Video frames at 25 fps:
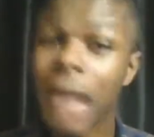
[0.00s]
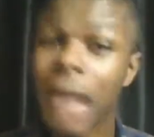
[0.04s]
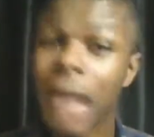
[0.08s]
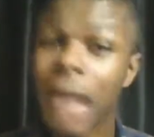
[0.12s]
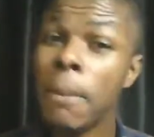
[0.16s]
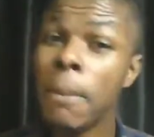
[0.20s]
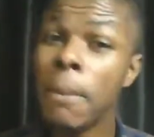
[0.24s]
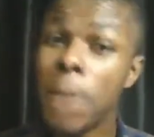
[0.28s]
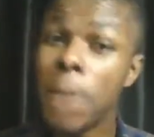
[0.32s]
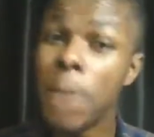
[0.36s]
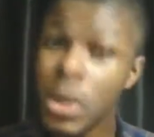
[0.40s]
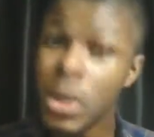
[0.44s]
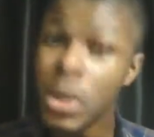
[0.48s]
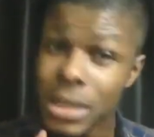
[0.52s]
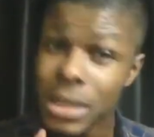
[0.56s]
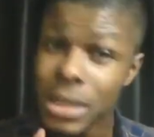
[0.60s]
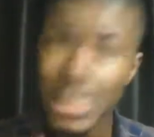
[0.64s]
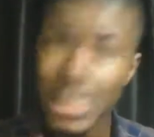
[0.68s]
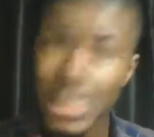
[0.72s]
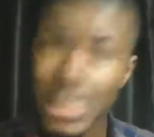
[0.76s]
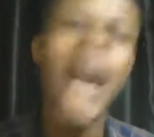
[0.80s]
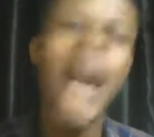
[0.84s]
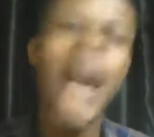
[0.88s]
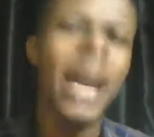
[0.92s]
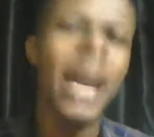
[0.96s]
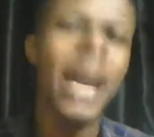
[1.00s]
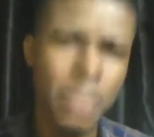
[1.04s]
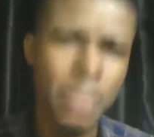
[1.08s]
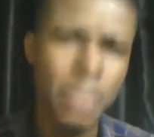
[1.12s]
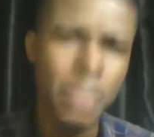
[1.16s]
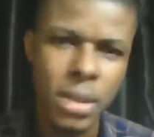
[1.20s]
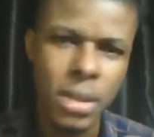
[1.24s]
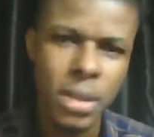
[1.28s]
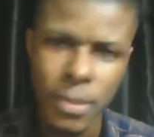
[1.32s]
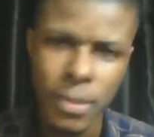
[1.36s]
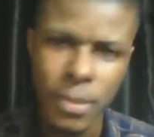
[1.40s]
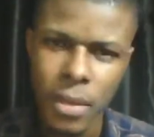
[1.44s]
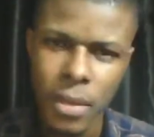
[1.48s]
And most
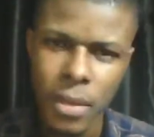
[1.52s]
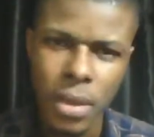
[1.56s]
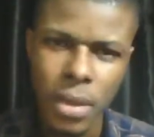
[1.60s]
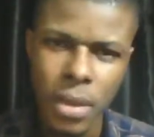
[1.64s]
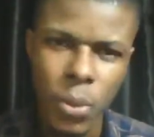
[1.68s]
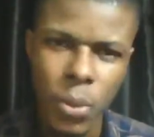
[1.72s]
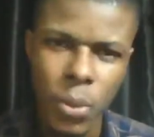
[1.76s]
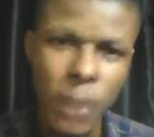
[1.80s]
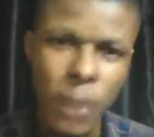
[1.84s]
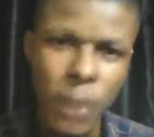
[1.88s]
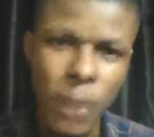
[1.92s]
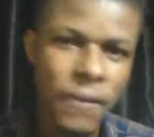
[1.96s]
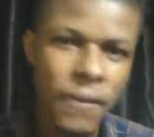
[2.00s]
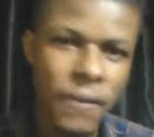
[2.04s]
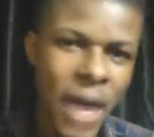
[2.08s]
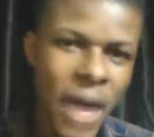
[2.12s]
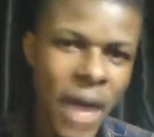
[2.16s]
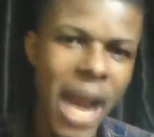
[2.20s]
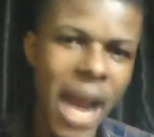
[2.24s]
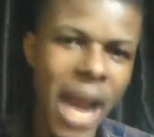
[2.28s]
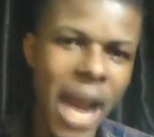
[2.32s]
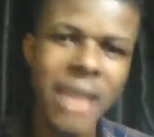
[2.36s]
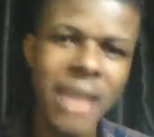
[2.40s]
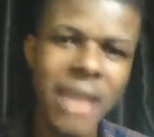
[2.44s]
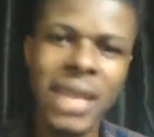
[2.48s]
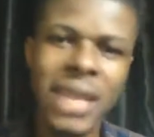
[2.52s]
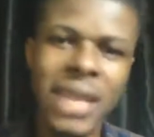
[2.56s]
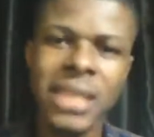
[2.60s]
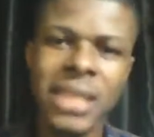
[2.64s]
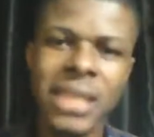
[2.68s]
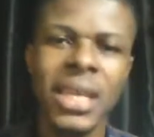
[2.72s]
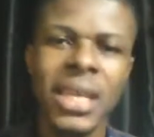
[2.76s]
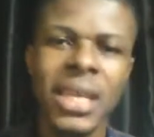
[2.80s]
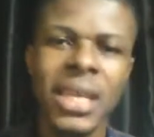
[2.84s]
times we find that